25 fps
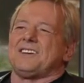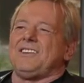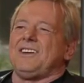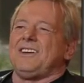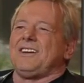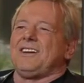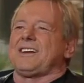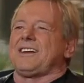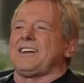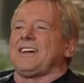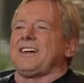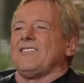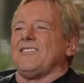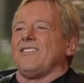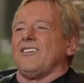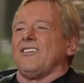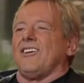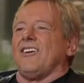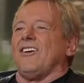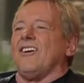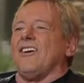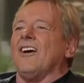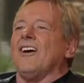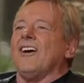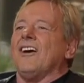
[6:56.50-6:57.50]
Jimmy
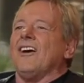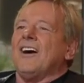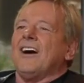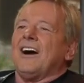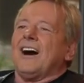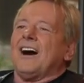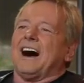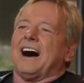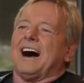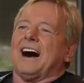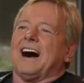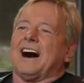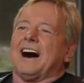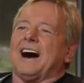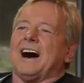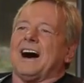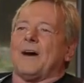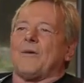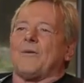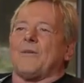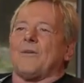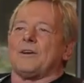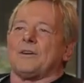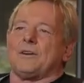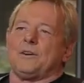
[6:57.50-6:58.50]
Kimmel.
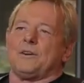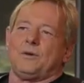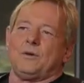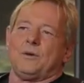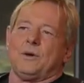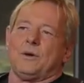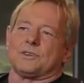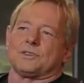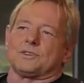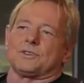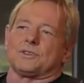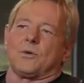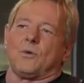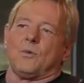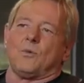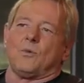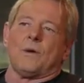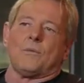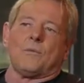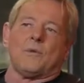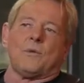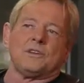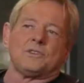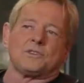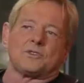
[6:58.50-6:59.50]
I want to do a show,
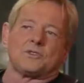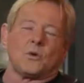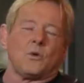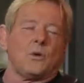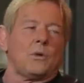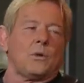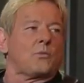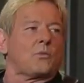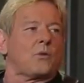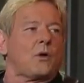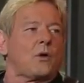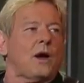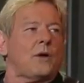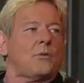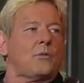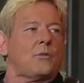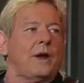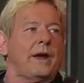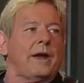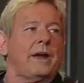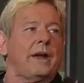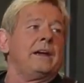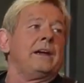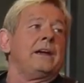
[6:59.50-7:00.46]
one-man show on Broadway.